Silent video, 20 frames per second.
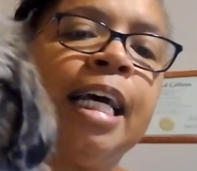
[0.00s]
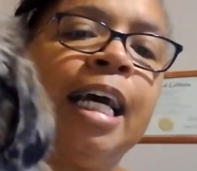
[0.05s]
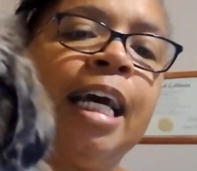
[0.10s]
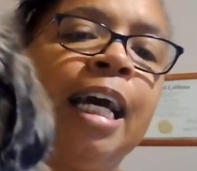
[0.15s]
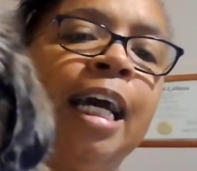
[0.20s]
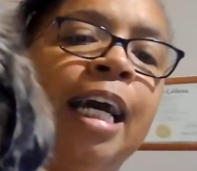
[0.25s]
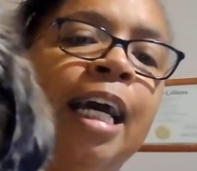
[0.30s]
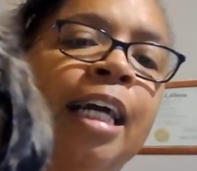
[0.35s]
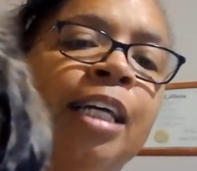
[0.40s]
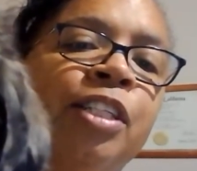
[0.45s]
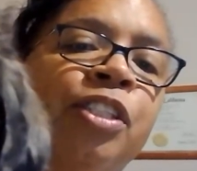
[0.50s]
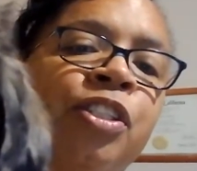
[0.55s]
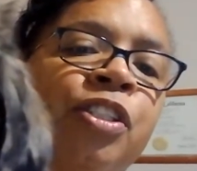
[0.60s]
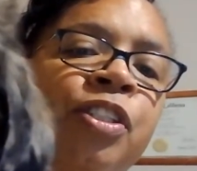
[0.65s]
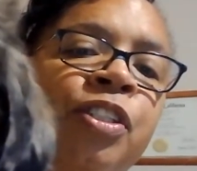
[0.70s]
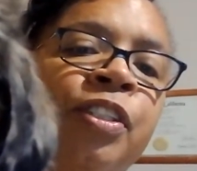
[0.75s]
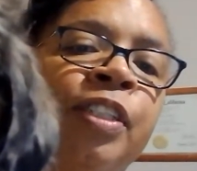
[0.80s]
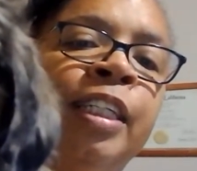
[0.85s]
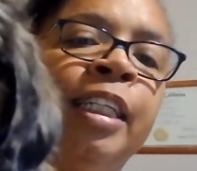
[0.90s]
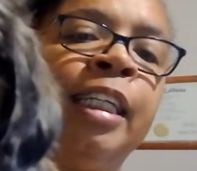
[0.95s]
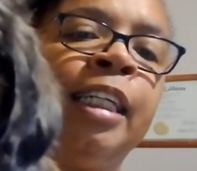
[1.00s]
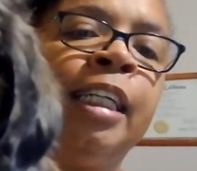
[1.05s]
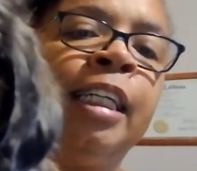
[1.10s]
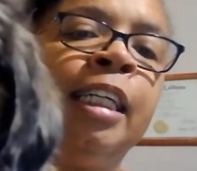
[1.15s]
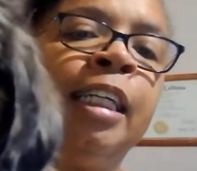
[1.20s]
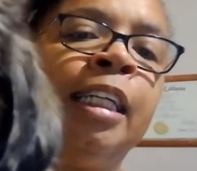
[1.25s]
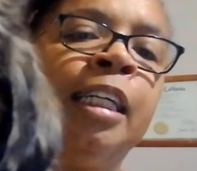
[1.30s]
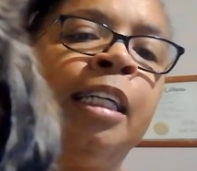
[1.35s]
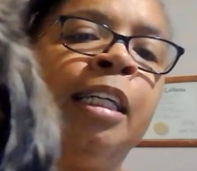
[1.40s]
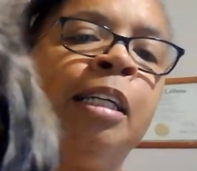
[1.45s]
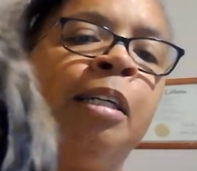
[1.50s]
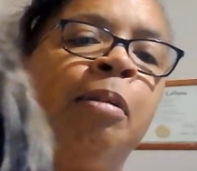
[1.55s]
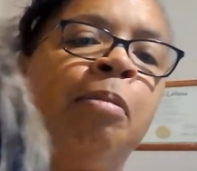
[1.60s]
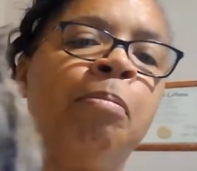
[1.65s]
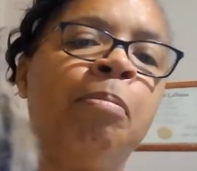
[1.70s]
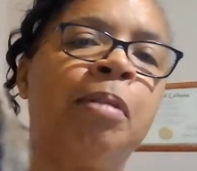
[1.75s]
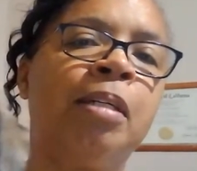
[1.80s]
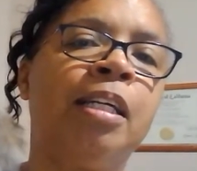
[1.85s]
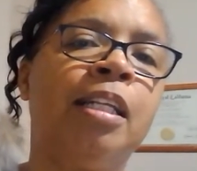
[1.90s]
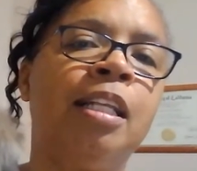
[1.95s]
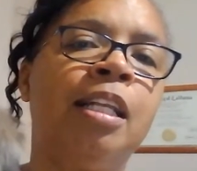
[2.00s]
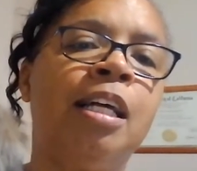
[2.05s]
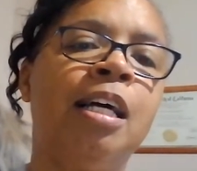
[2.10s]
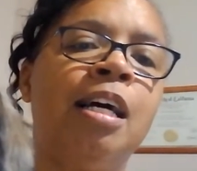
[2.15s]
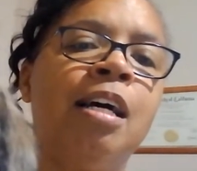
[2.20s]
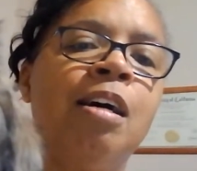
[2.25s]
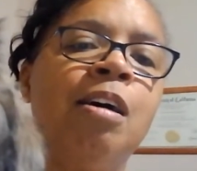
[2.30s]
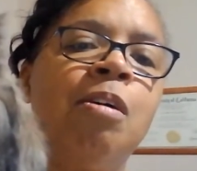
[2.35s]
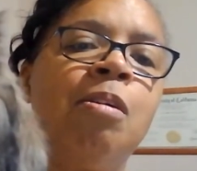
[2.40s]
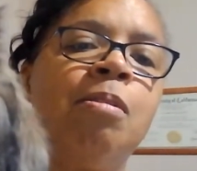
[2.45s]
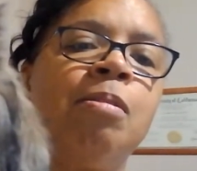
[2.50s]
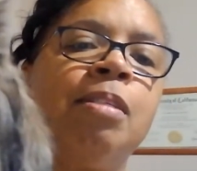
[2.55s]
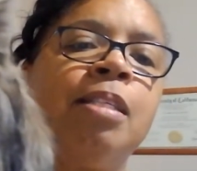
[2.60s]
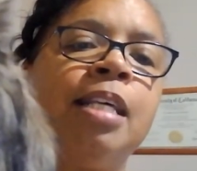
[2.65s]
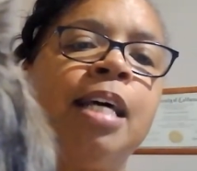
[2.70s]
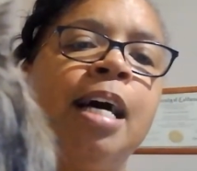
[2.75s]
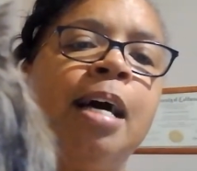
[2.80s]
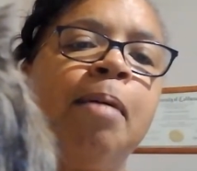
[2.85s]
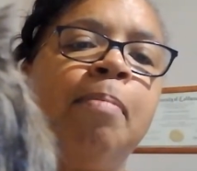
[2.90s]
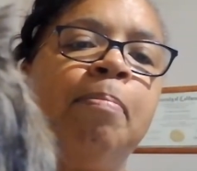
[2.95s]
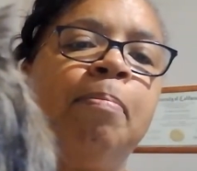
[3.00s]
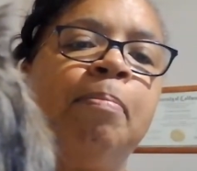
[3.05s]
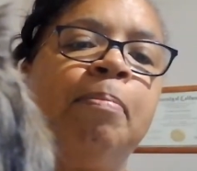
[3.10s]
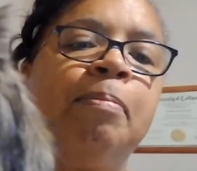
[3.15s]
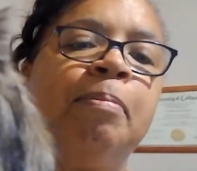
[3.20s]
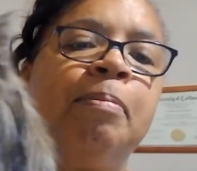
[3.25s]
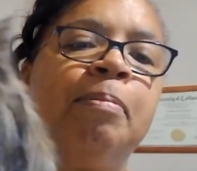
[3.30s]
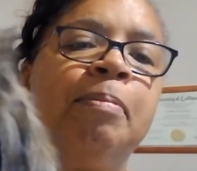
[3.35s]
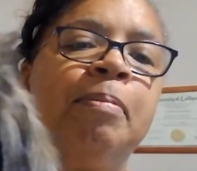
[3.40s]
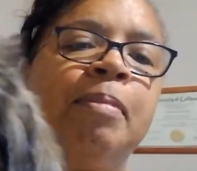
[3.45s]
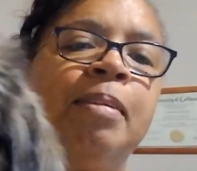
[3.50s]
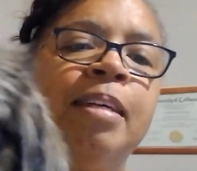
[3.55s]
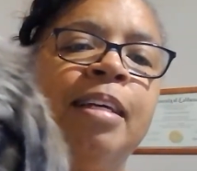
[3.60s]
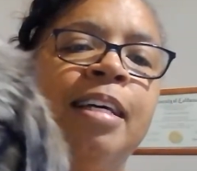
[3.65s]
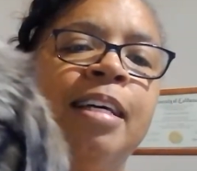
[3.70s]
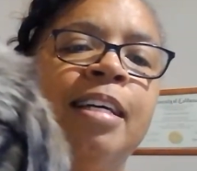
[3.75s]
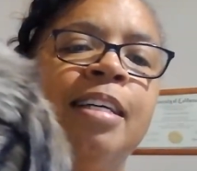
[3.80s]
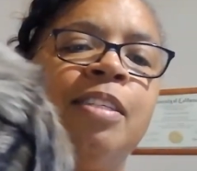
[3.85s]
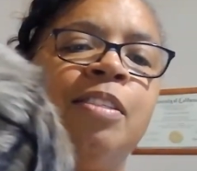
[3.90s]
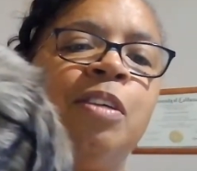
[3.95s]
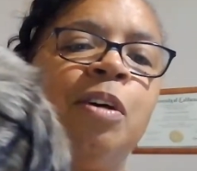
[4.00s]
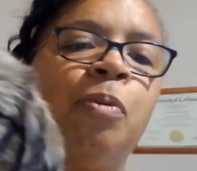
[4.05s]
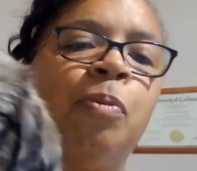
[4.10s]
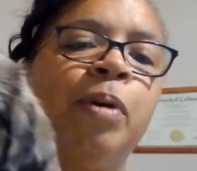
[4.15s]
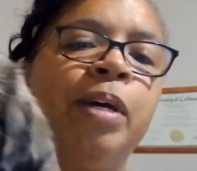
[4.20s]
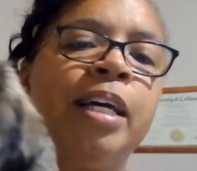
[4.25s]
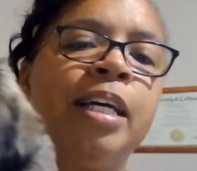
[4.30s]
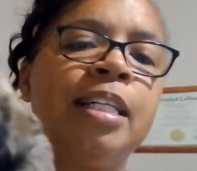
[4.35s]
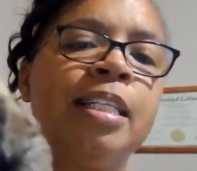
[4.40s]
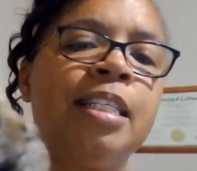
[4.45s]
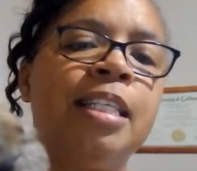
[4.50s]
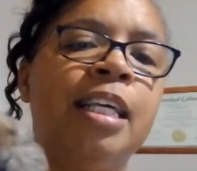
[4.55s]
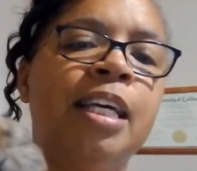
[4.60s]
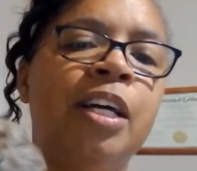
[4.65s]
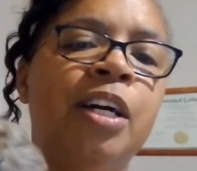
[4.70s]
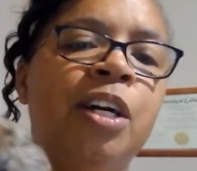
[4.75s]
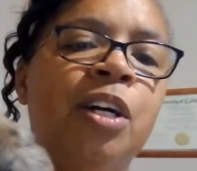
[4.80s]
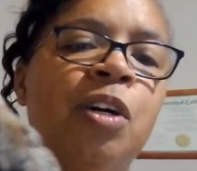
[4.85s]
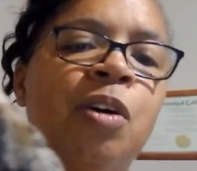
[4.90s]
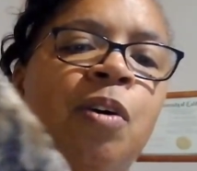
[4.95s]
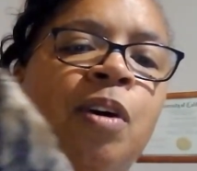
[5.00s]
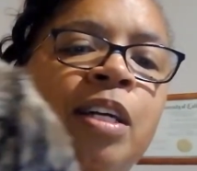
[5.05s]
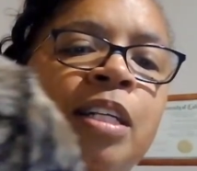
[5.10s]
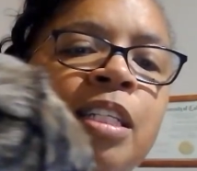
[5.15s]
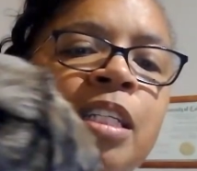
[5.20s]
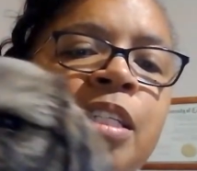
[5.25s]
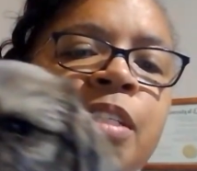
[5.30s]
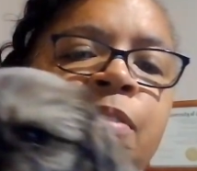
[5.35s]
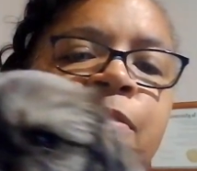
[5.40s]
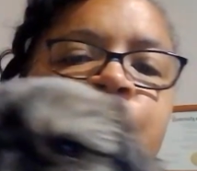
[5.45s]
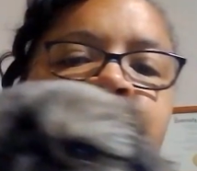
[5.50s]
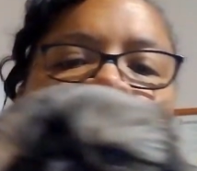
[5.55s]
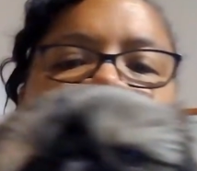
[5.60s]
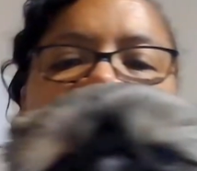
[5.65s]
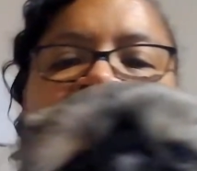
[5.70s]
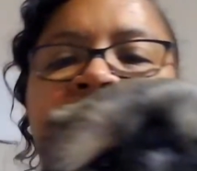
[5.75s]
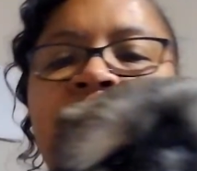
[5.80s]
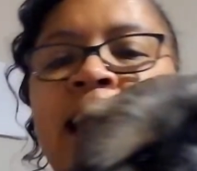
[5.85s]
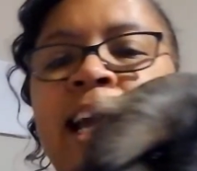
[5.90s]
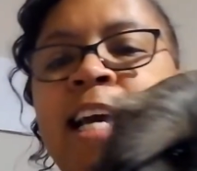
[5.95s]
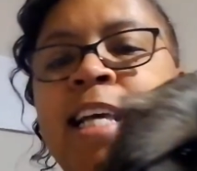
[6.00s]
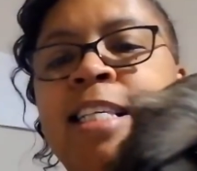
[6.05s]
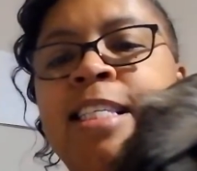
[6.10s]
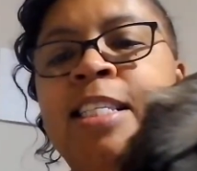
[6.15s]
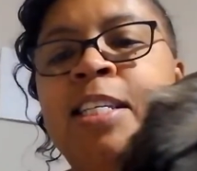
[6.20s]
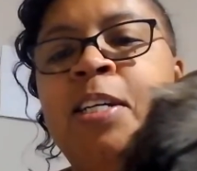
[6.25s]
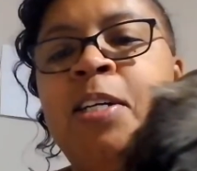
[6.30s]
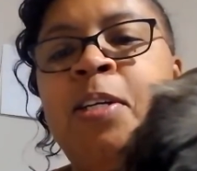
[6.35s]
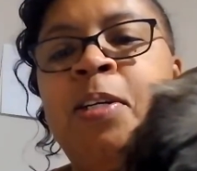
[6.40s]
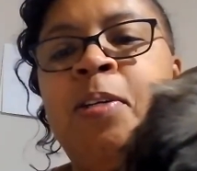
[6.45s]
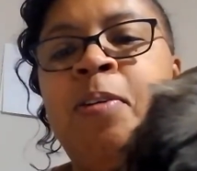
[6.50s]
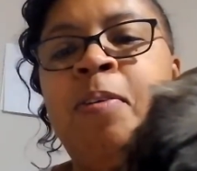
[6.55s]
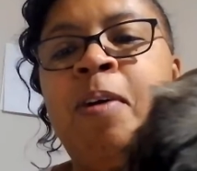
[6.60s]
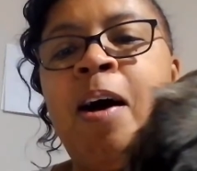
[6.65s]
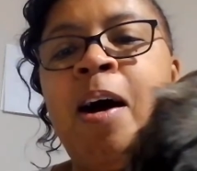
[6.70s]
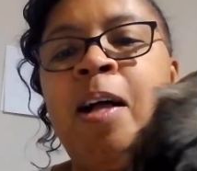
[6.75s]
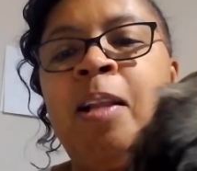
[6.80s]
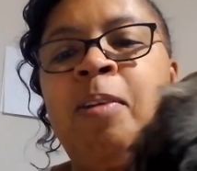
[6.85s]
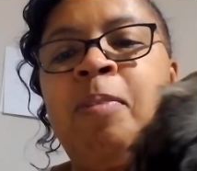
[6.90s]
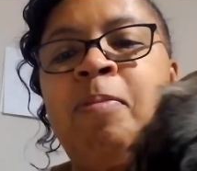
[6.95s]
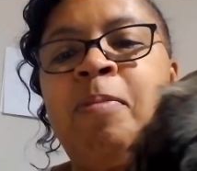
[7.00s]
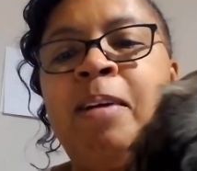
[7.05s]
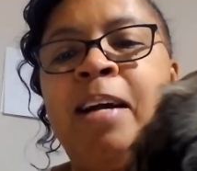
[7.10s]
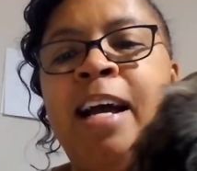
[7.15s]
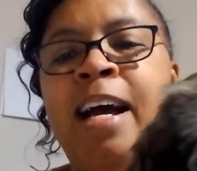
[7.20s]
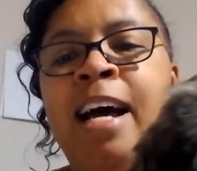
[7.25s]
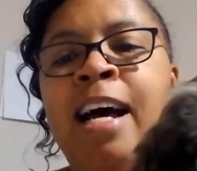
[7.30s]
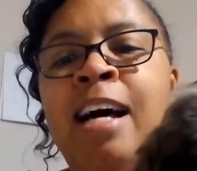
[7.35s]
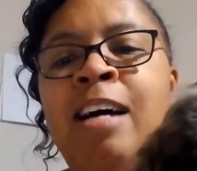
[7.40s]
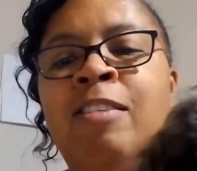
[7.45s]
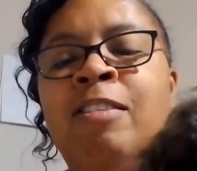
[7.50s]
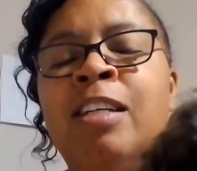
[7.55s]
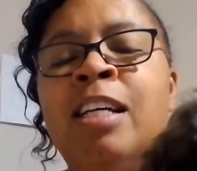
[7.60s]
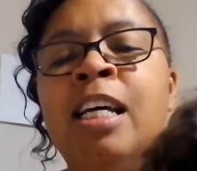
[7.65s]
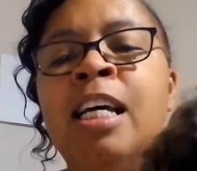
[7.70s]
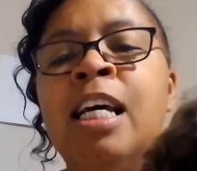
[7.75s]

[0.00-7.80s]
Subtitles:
Extreme close-up so we can see her gorgeous face. Turn her all around.